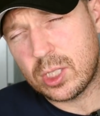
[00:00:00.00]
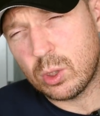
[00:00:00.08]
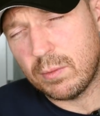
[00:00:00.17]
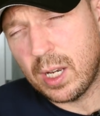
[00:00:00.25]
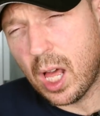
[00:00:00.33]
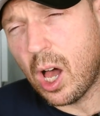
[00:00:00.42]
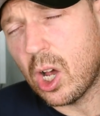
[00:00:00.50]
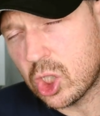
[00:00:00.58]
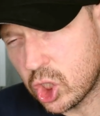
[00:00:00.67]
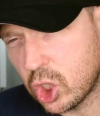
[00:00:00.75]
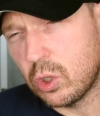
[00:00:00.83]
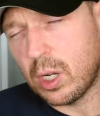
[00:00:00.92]
the sort of last
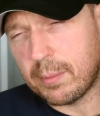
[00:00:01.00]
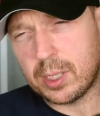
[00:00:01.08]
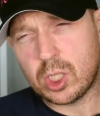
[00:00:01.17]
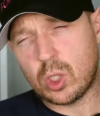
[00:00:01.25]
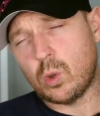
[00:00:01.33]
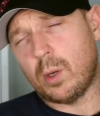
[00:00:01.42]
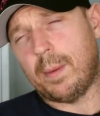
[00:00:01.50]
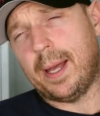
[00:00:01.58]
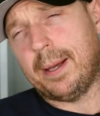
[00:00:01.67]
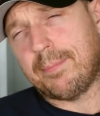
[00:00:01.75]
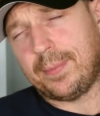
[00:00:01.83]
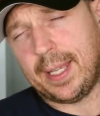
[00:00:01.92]
shoe I'm going to talk
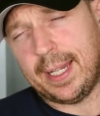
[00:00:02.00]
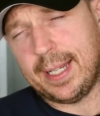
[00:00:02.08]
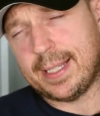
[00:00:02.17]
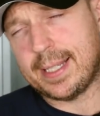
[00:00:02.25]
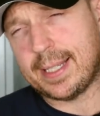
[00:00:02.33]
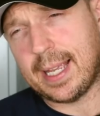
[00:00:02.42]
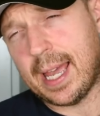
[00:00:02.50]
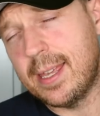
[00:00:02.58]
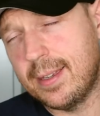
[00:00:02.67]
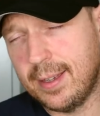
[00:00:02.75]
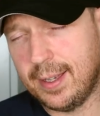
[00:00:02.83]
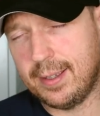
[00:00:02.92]
about and it's just,
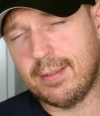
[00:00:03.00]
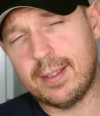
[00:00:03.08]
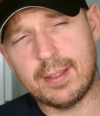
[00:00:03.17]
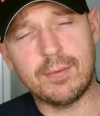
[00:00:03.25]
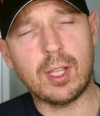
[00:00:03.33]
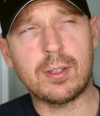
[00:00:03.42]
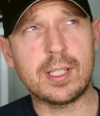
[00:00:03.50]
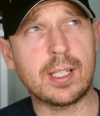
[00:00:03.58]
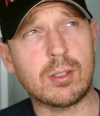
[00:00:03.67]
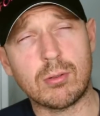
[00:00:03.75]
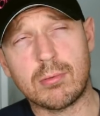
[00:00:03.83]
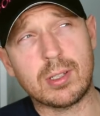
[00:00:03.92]
even though this
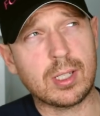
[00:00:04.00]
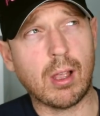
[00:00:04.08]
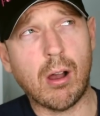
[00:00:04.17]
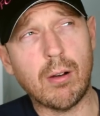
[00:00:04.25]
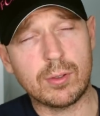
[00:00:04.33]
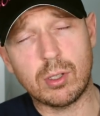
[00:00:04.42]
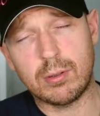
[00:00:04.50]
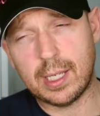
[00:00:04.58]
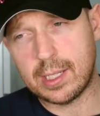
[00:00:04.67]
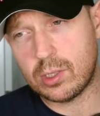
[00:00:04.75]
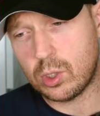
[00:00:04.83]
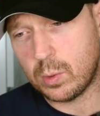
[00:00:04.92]
is sort of start of two
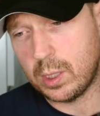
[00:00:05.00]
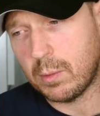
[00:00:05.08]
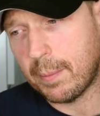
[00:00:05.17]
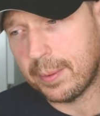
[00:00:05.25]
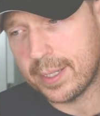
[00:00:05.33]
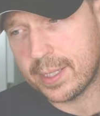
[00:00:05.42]
thousand twenty-one, but